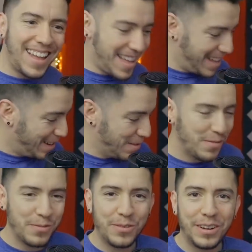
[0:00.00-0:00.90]

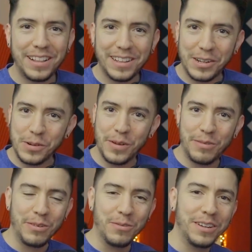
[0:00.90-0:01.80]
And welcome
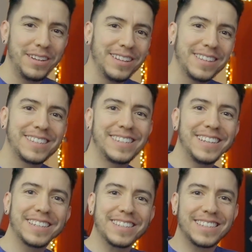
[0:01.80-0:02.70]
everyone. This
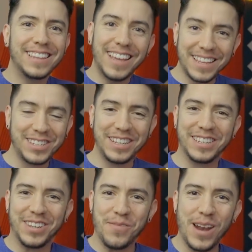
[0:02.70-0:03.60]
is
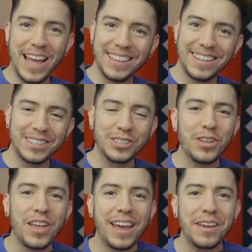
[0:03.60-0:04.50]
Blender
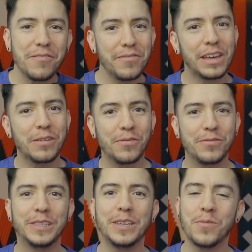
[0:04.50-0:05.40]
Today
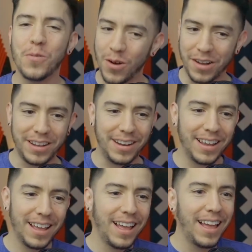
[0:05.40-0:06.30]
51.
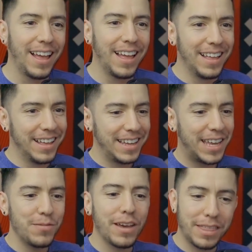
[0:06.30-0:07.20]

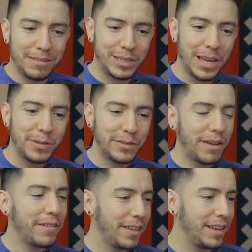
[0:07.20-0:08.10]
Give me a thumbs up if
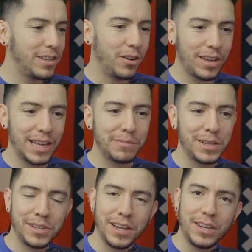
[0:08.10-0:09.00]
everything is okay. I'm
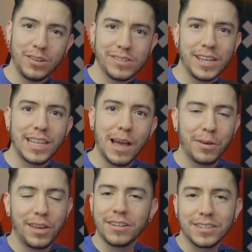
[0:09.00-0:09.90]
testing a new setup
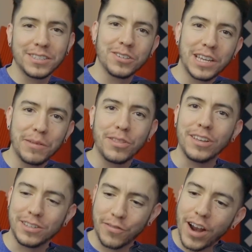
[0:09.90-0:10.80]
here just to keep
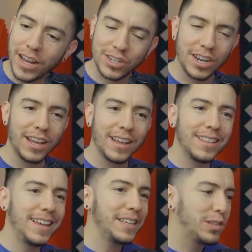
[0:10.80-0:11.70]
things fresh.
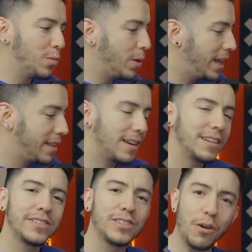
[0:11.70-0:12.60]
This week
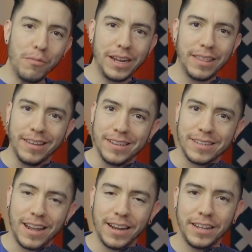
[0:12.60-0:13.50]
there's so many things
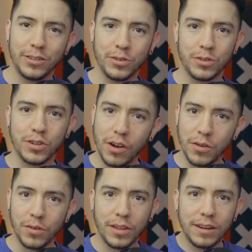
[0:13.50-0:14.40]
that I need to show
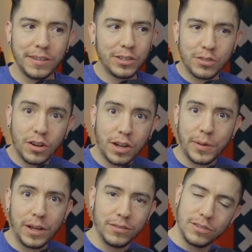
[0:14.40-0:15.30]
you, that I need to talk
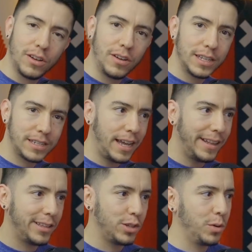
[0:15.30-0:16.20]
about. So let's
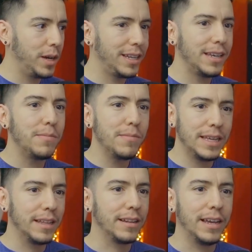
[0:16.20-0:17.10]
get to it
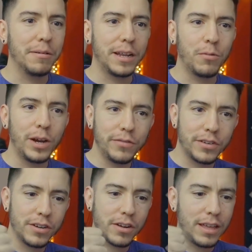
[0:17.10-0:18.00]
immediately. I'm gonna wait for
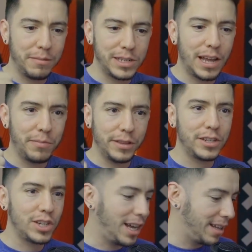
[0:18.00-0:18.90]
your thumbs up in the
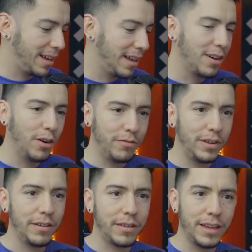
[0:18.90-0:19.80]
chat.
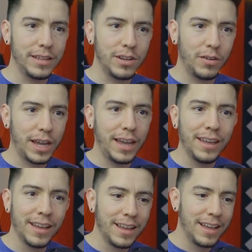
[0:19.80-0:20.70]
Hopefully everything is okay.
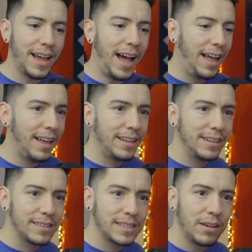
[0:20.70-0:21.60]

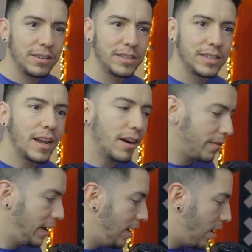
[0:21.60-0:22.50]
And sound is
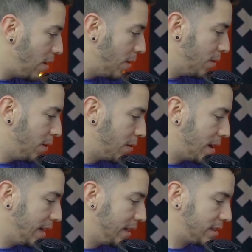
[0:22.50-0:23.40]
terribly low. All
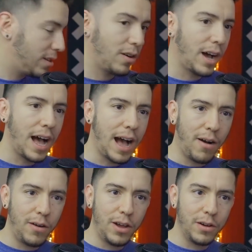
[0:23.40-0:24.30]
right, so
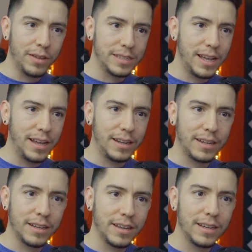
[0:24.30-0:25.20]
how low is
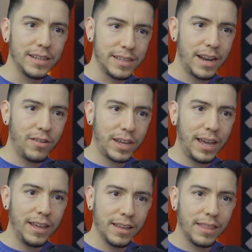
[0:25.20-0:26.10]
that? Is that
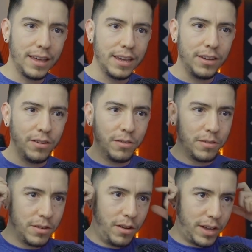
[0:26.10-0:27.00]
okay? Thank you.
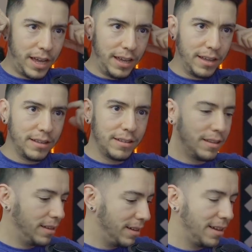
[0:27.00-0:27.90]
Okay.
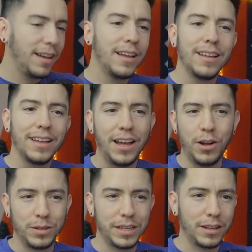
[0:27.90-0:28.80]
I
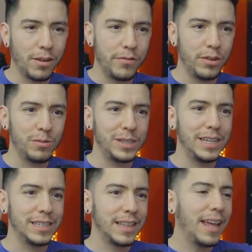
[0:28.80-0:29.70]
always get confused with
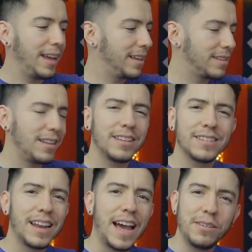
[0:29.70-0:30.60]
these things.
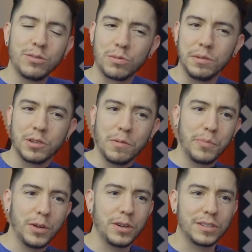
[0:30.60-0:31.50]
These live streams,
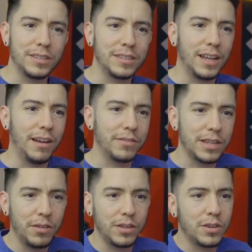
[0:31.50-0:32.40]
computers and stuff.
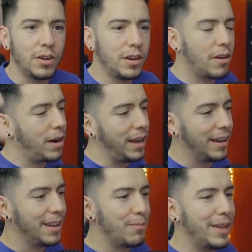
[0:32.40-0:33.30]
Sound is good, all right.
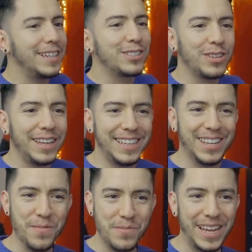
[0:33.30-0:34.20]
Blender Today is
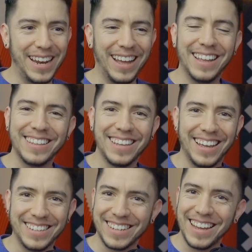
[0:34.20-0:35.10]
in beta.
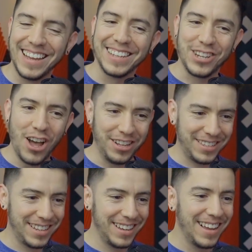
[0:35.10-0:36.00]
Yes, it's
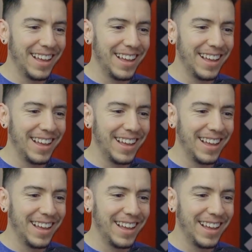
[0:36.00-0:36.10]
not.